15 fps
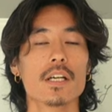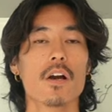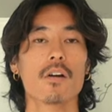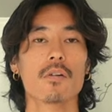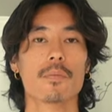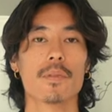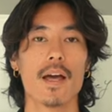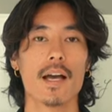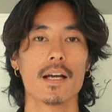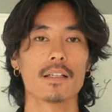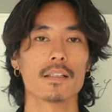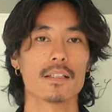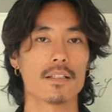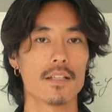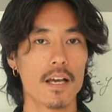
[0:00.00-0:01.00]
hope that
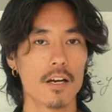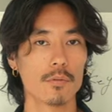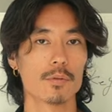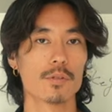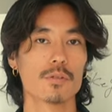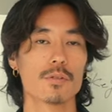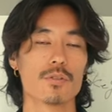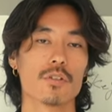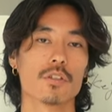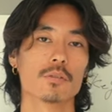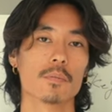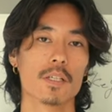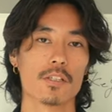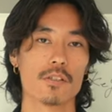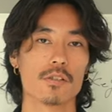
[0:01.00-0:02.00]
this helps you so
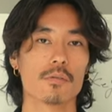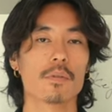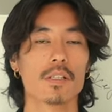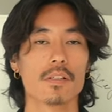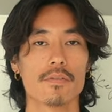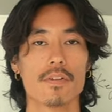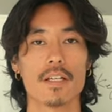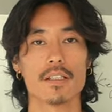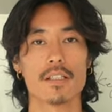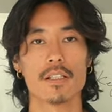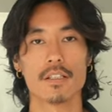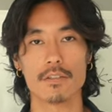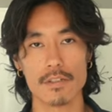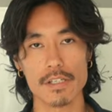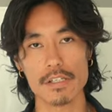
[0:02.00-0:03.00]
much to manifest
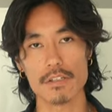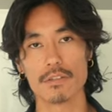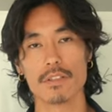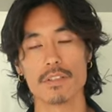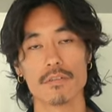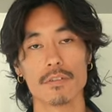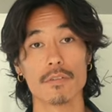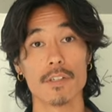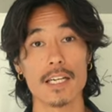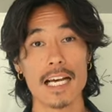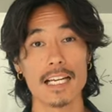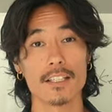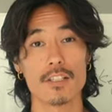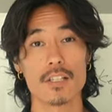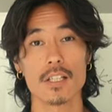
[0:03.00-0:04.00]
and create your different
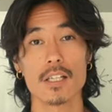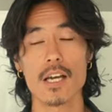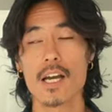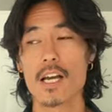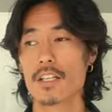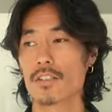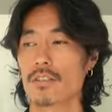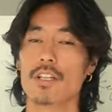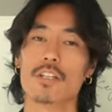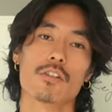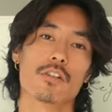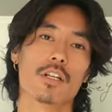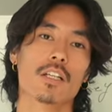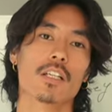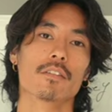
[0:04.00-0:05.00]
reality so that you
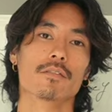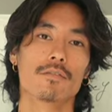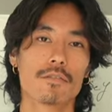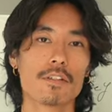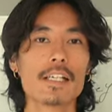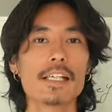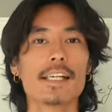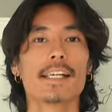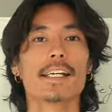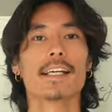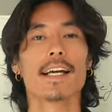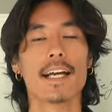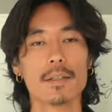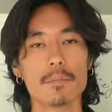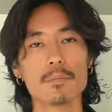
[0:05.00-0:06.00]
can live
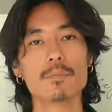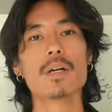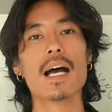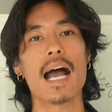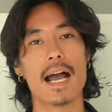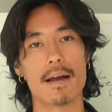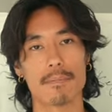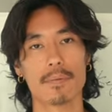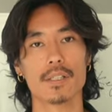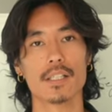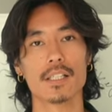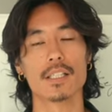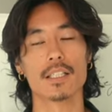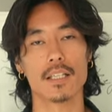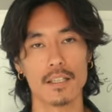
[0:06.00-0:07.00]
freely and
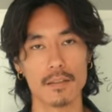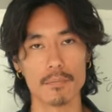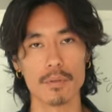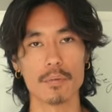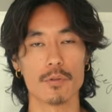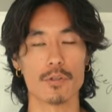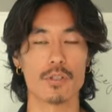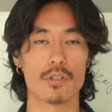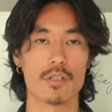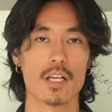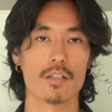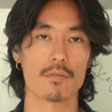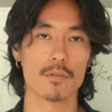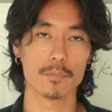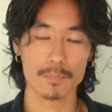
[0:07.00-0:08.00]
happily and then be more
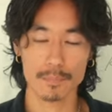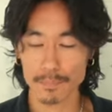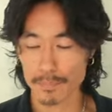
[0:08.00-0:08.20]
successful.